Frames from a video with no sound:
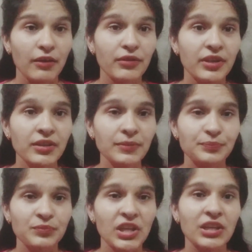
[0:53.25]
where
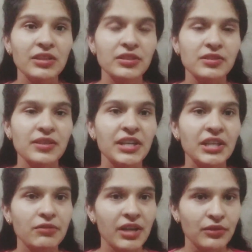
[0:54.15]
English is the
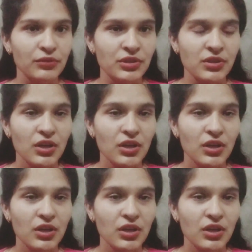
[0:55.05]
native language.